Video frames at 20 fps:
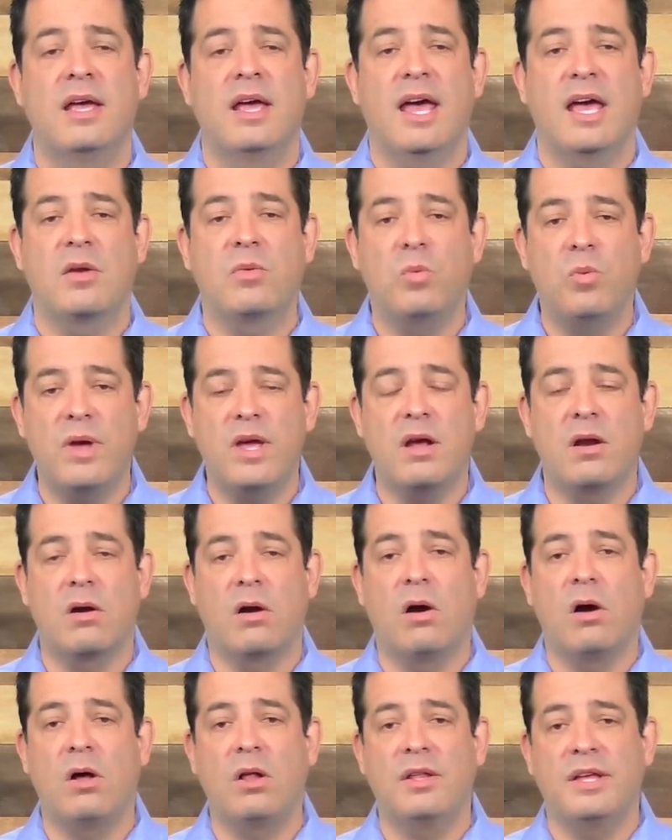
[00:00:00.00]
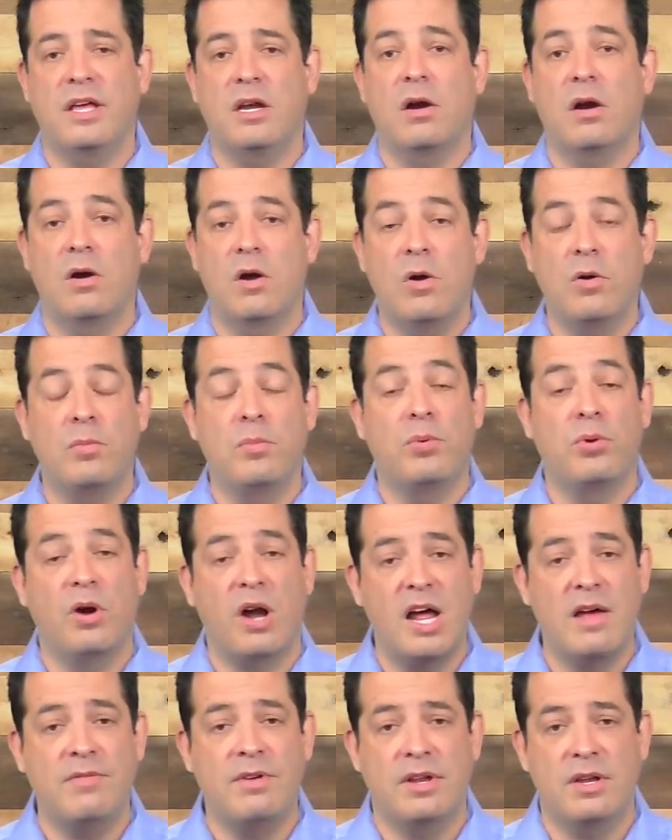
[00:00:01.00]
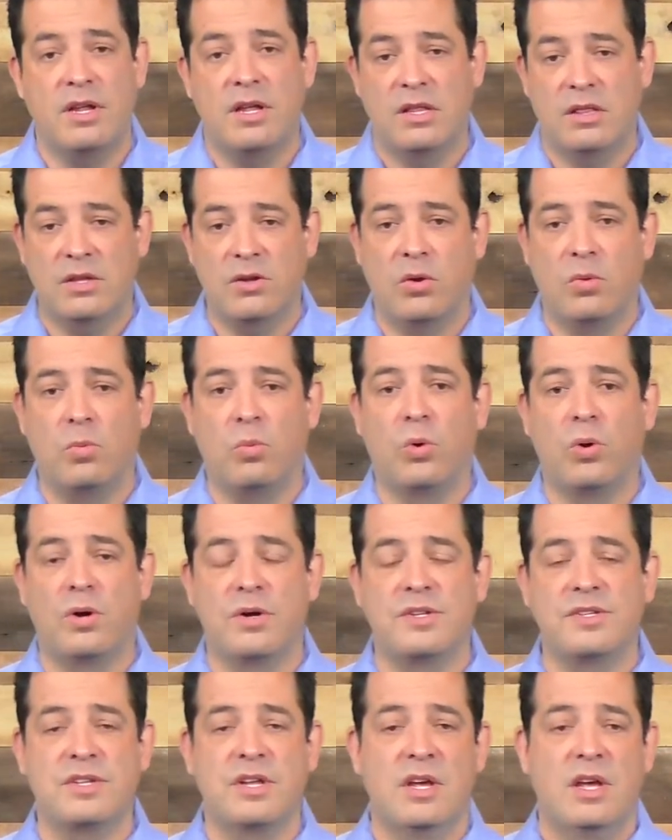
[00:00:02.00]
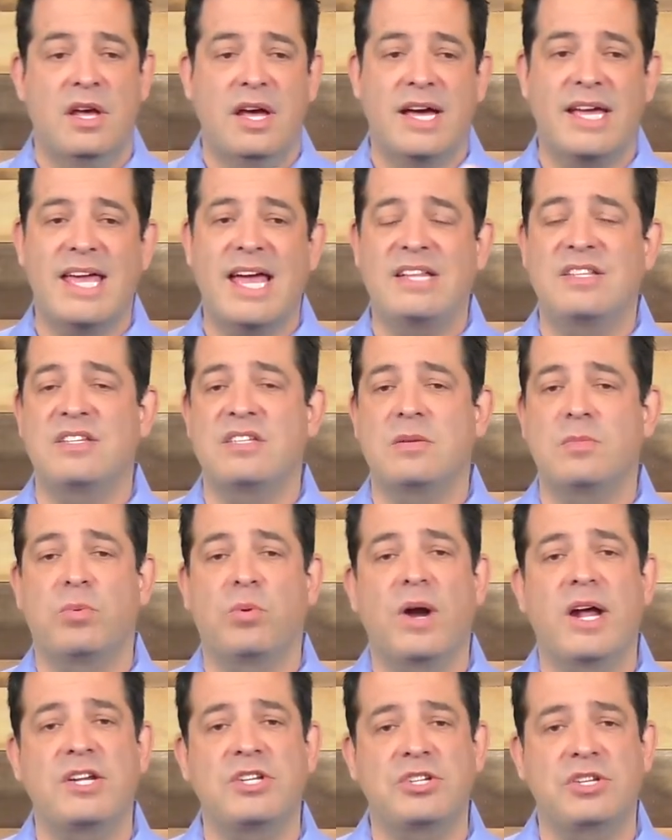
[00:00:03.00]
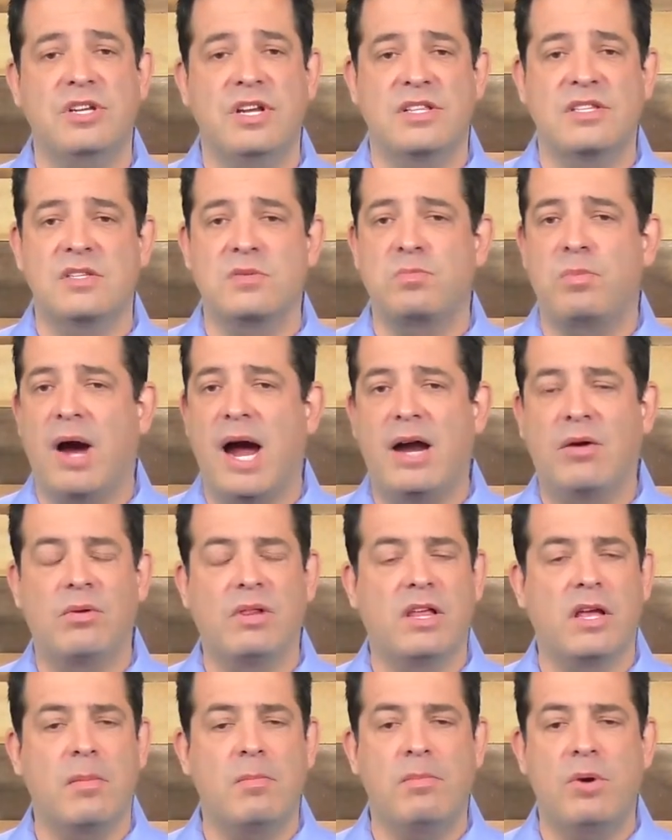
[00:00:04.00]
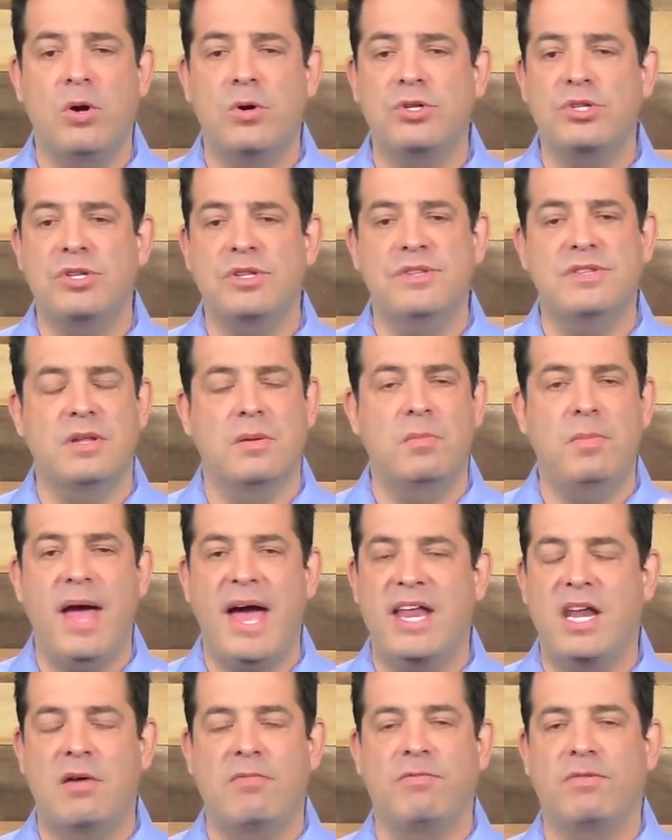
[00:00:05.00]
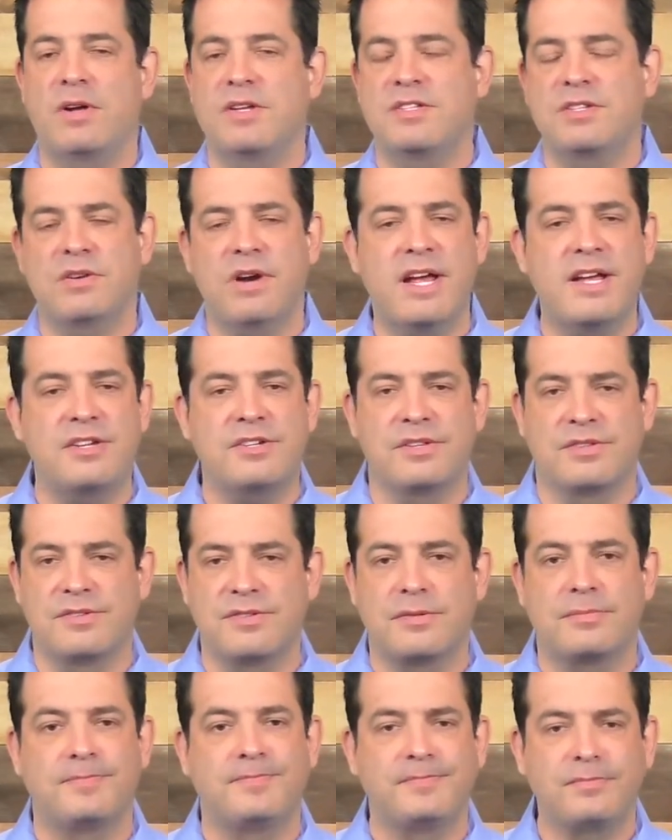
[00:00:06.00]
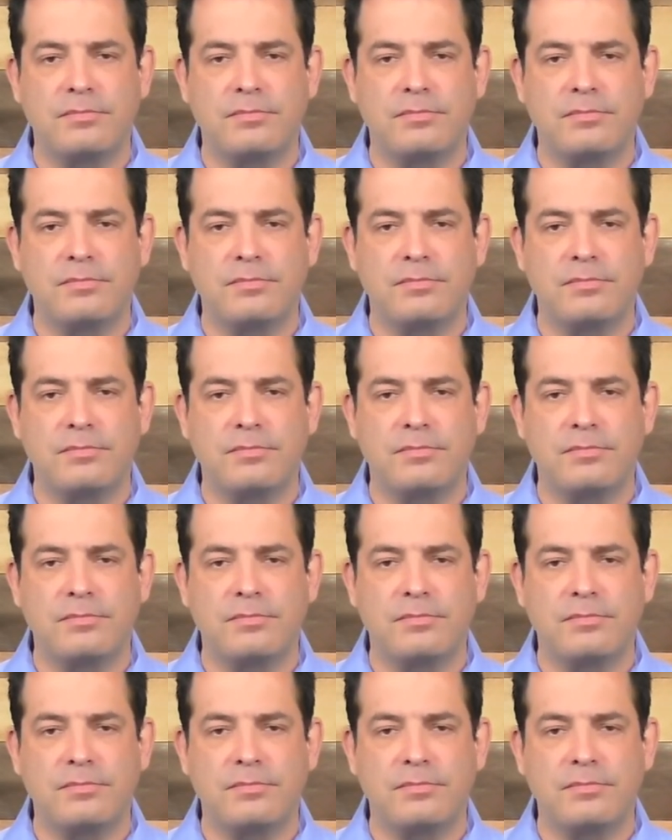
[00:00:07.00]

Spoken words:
And we are all in our own private little wars against depression and spiraling emotions and pent-up frustrations.